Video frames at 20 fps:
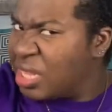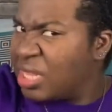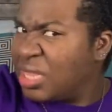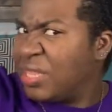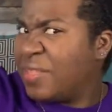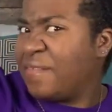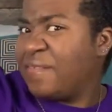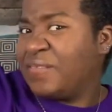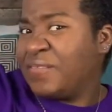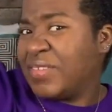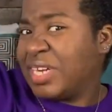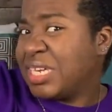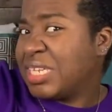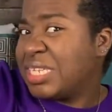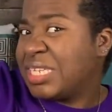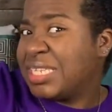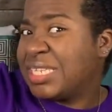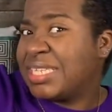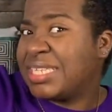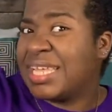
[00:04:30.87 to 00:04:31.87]
The
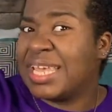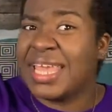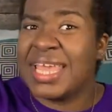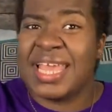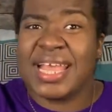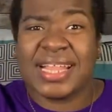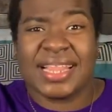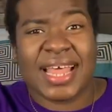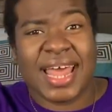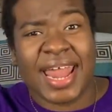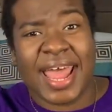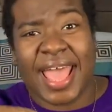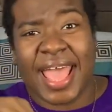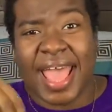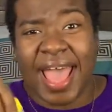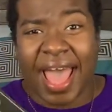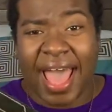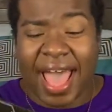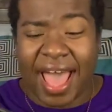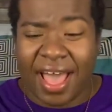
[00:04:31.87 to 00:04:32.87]
first thing that I
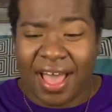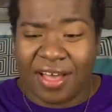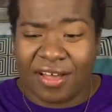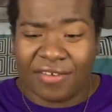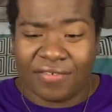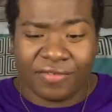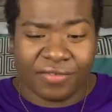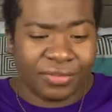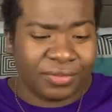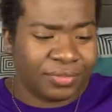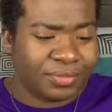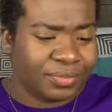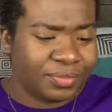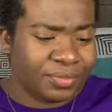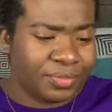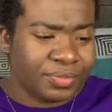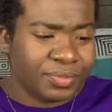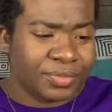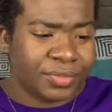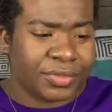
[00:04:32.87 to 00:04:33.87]
have,
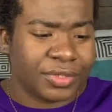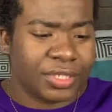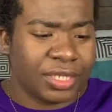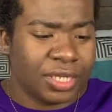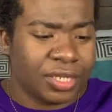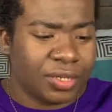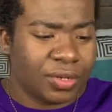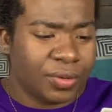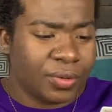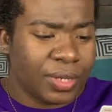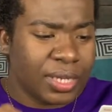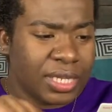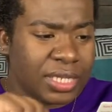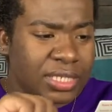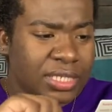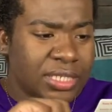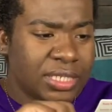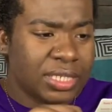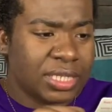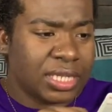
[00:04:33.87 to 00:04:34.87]
you know,
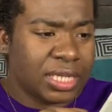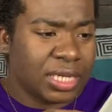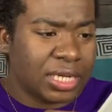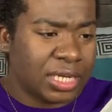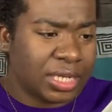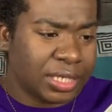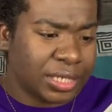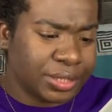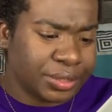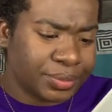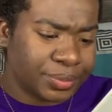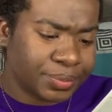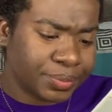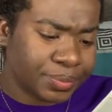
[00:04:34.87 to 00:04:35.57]
is the